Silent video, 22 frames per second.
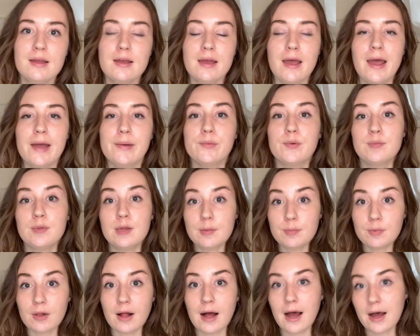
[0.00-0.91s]
And when
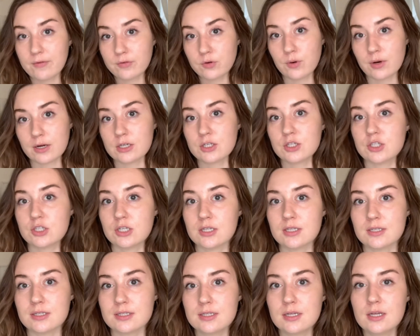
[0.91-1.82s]
people have
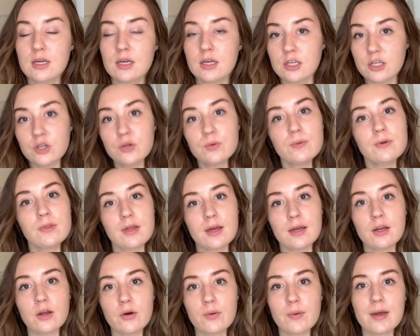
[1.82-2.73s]
questions, you will
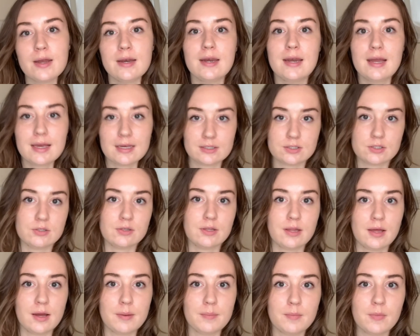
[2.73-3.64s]
then go in and answer
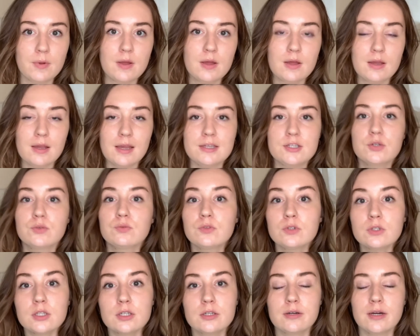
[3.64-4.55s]
them. It's a
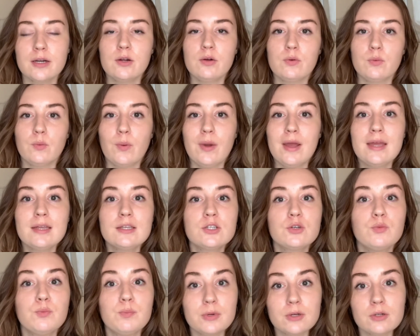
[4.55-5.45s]
really great way
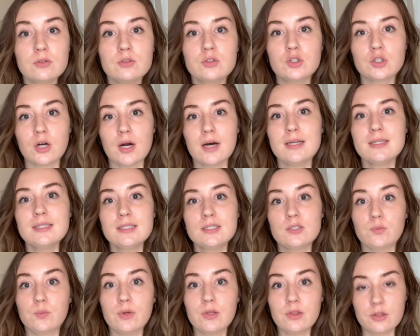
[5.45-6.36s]
to build
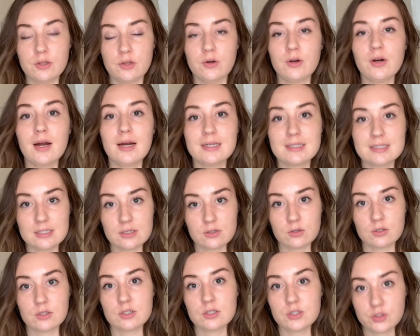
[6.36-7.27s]
trust with your
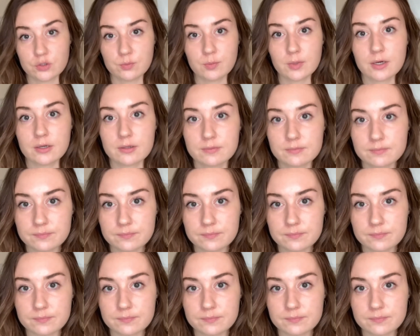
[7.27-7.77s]
ideal consumer.